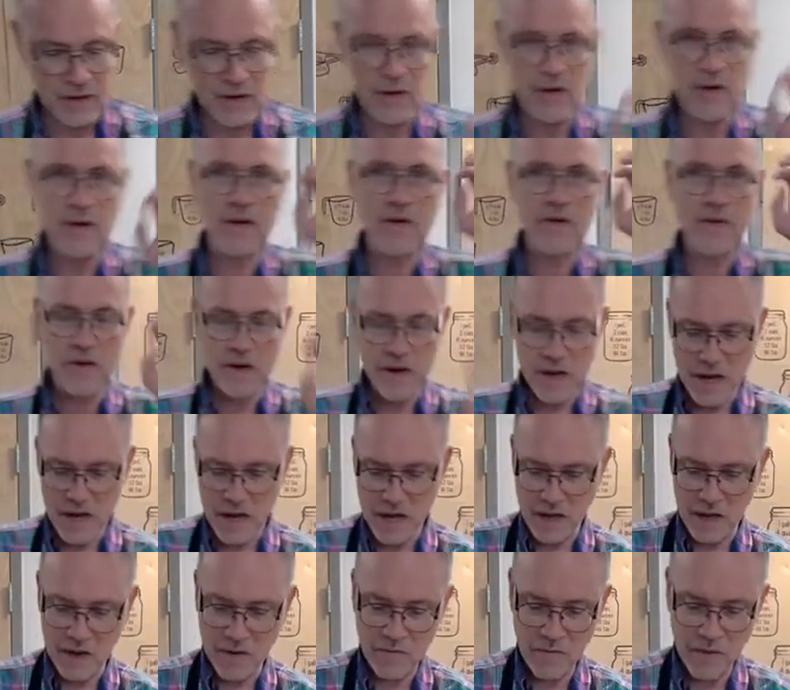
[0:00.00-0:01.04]
All
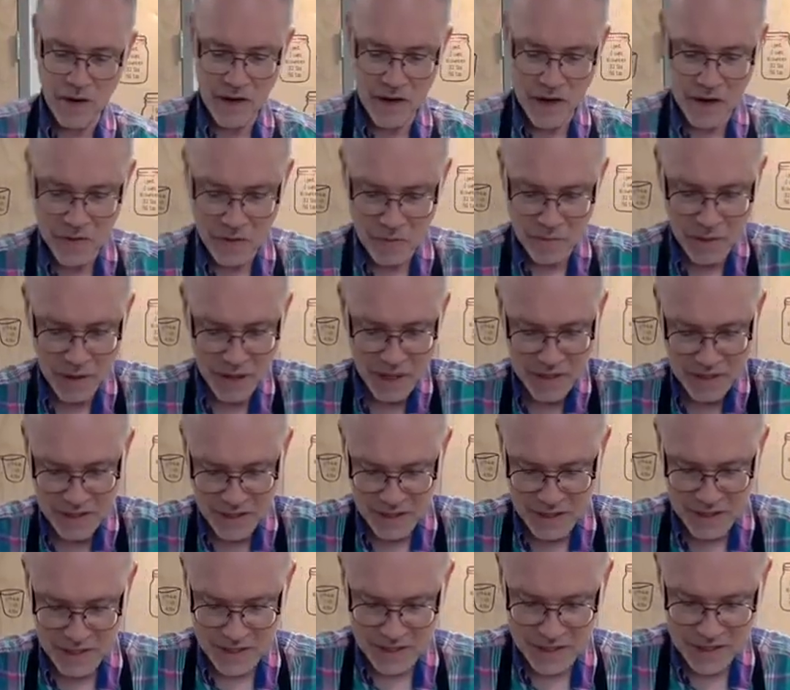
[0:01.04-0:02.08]
right. What other
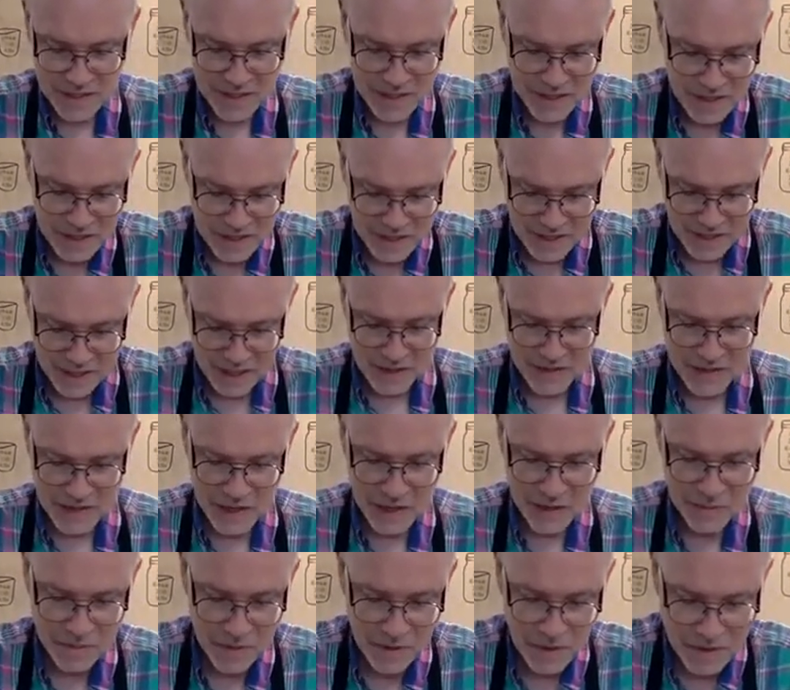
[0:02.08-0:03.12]
places?
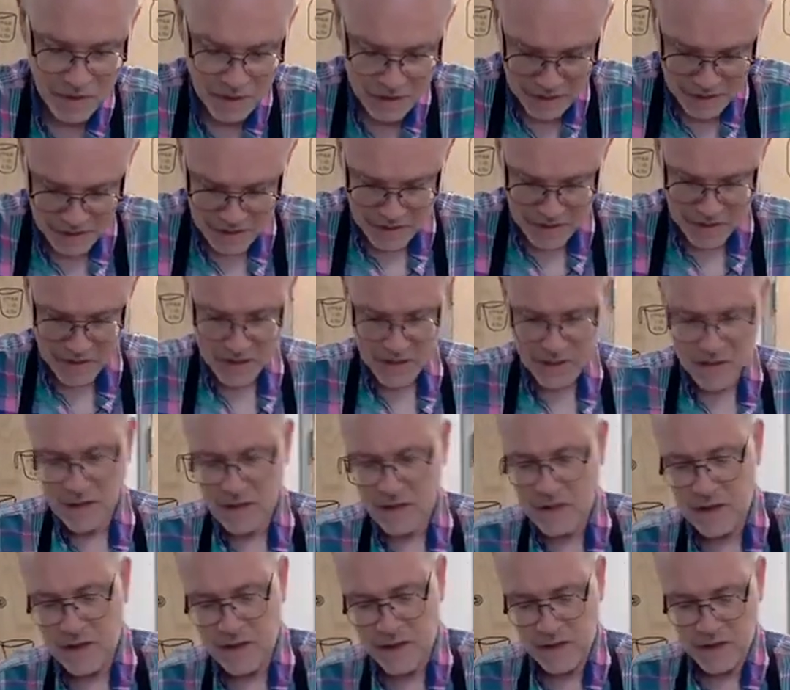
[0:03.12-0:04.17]
That's the only one that's coming in so
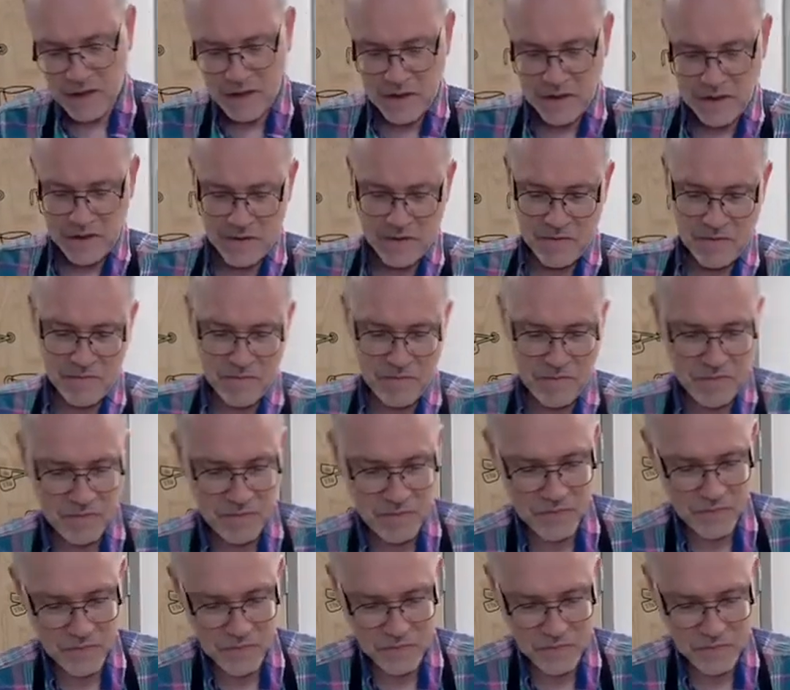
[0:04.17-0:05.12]
far. I'll read them out as they come in.